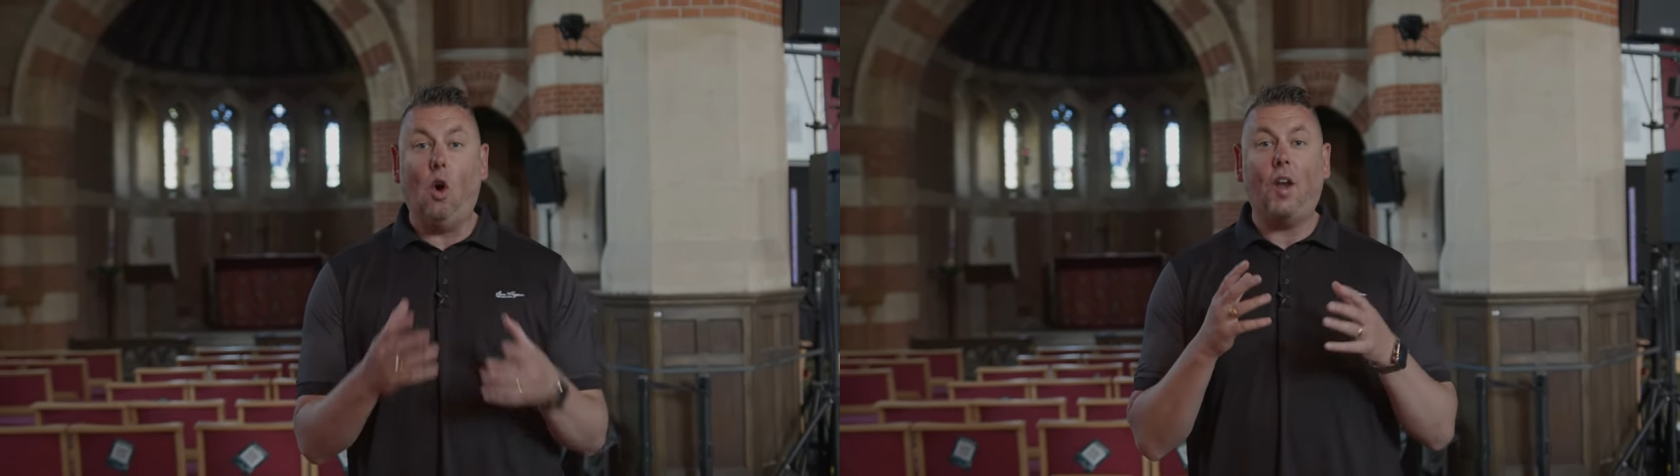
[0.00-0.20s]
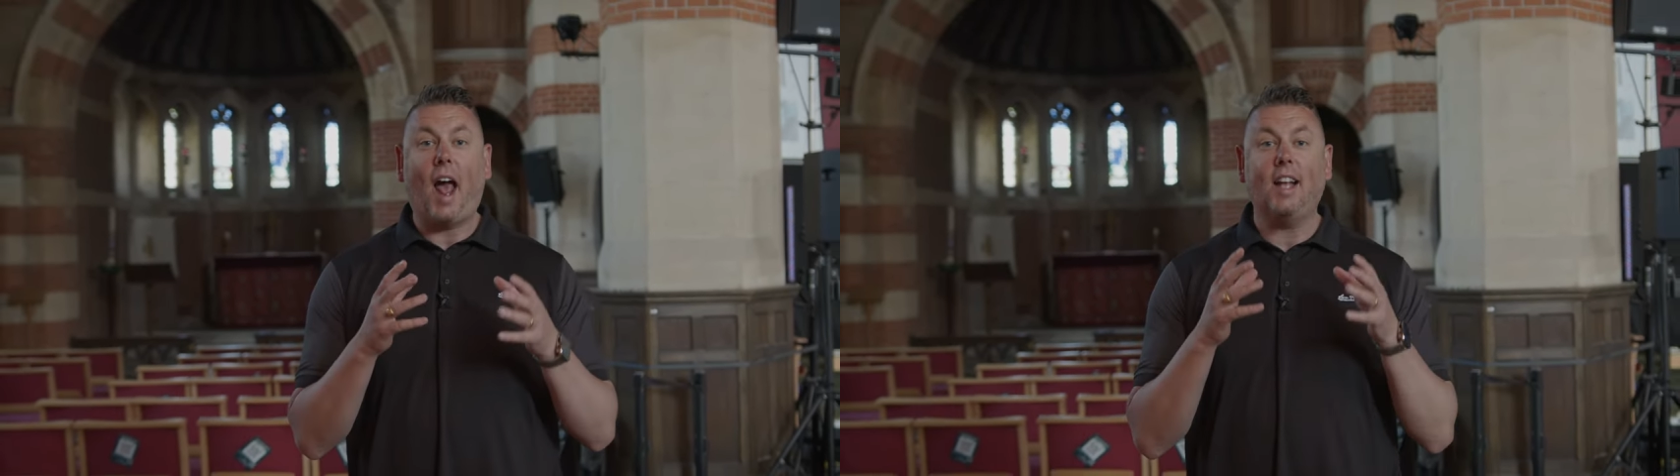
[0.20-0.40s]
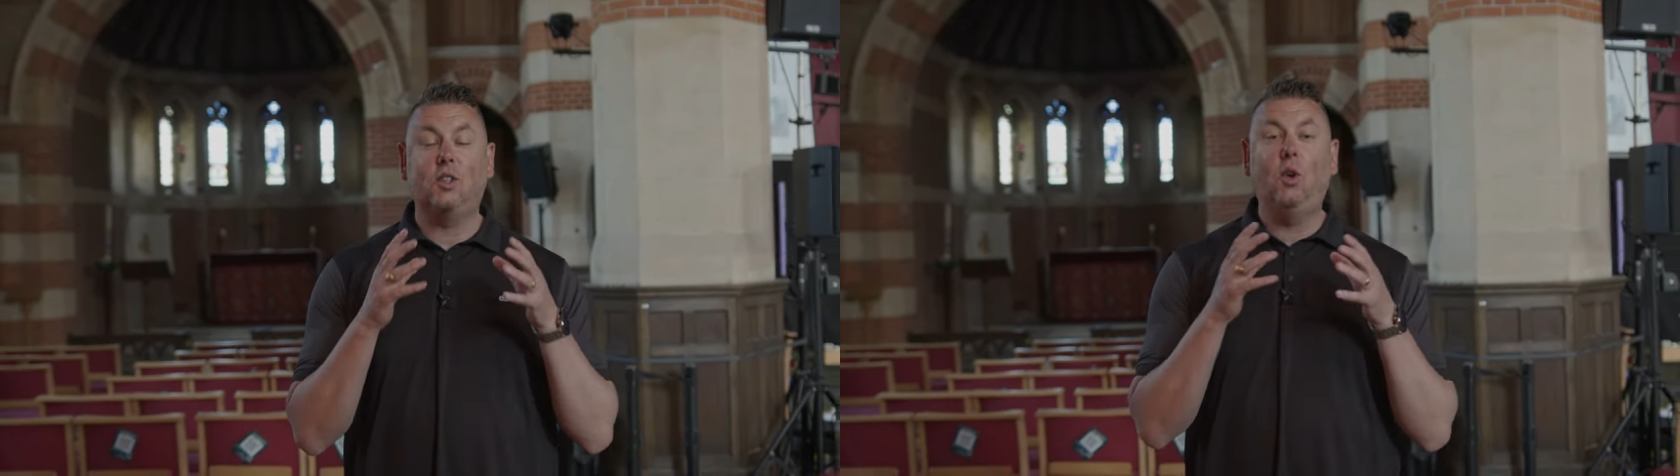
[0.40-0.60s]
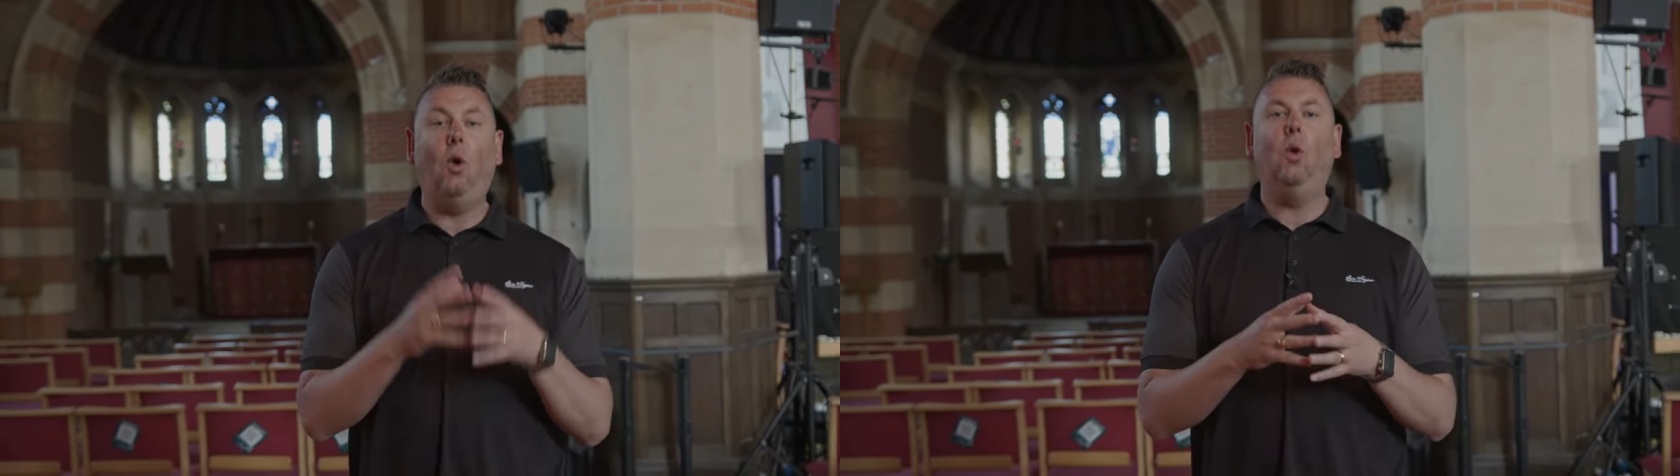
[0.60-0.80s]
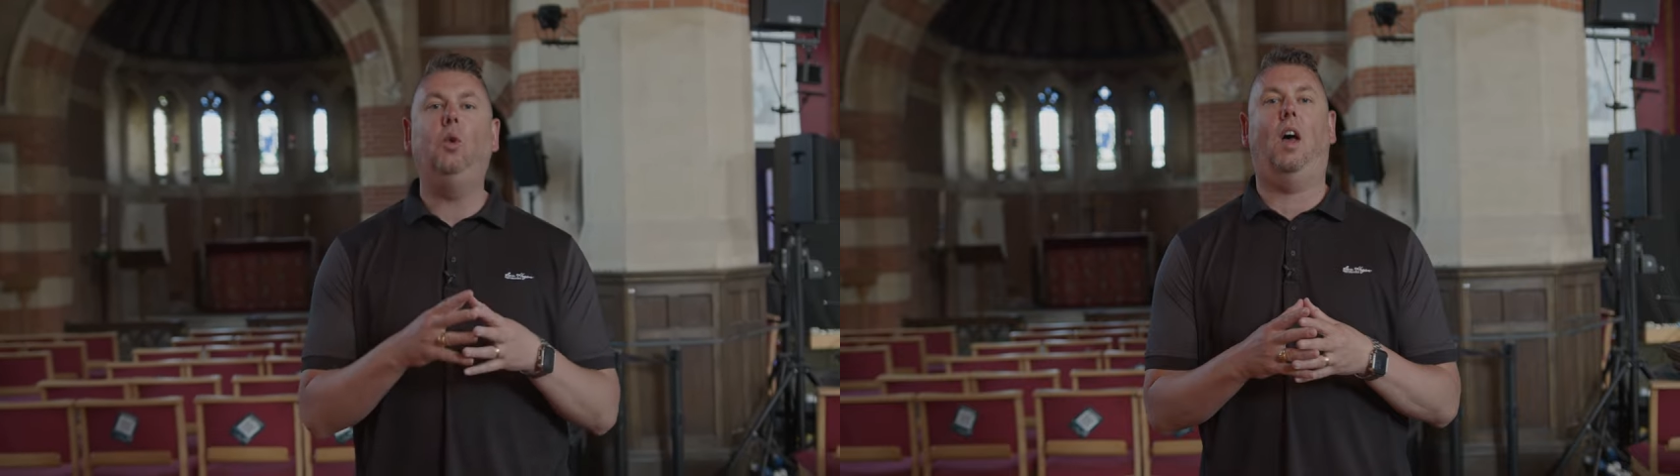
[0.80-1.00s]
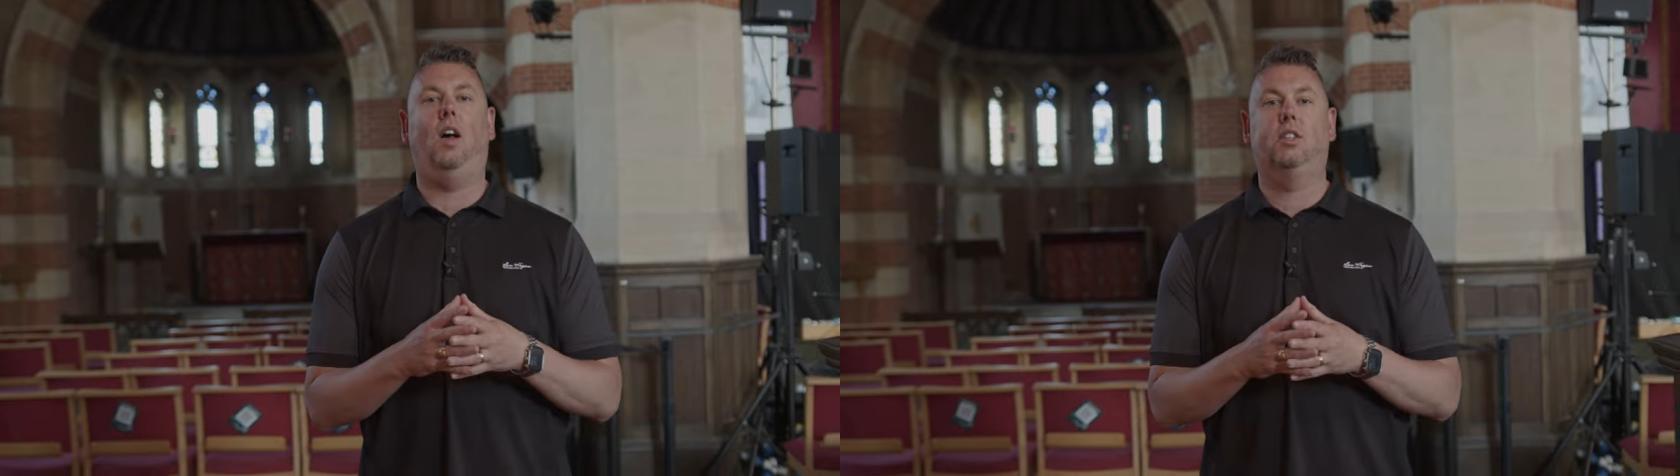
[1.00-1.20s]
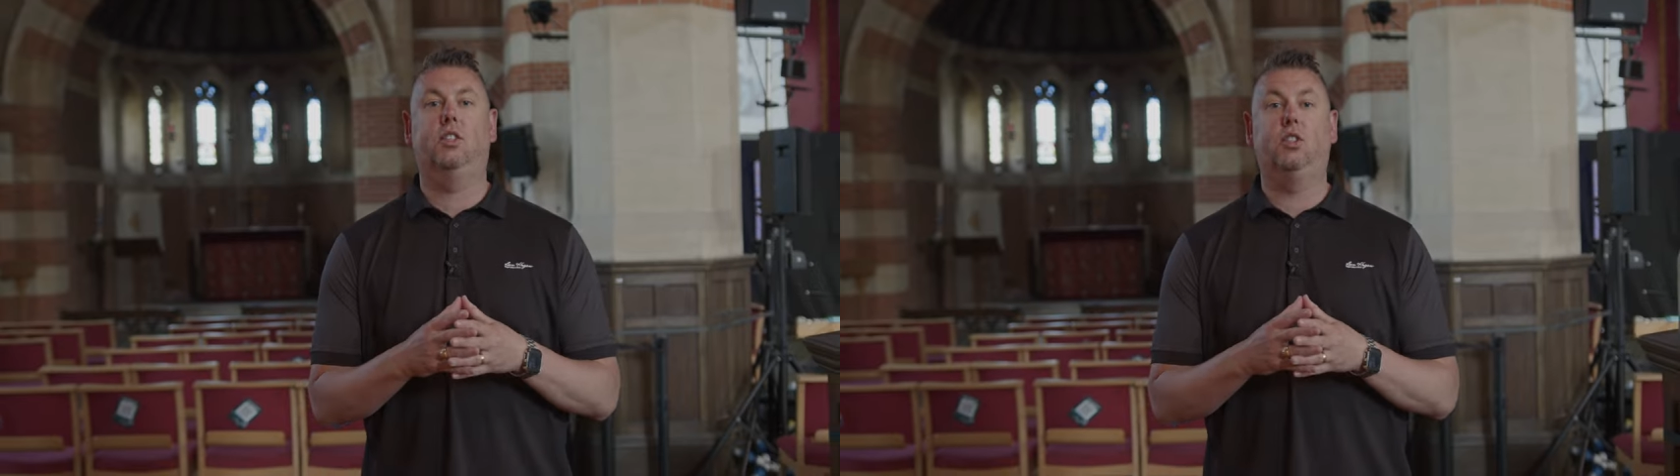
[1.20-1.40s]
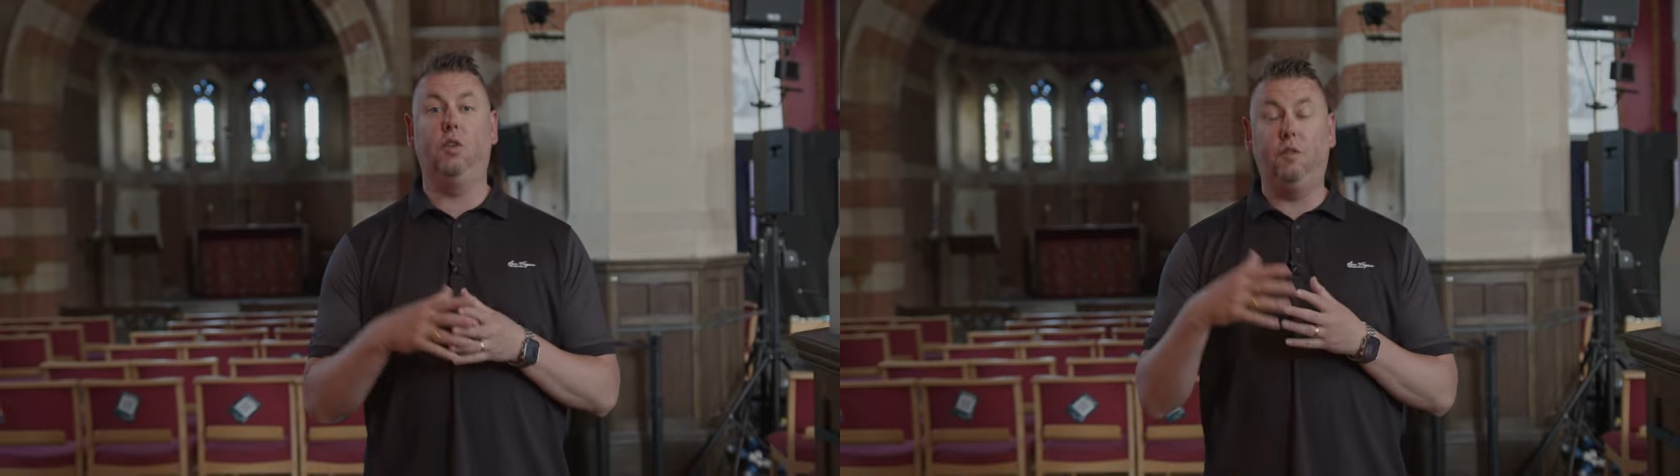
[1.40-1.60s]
God has called us to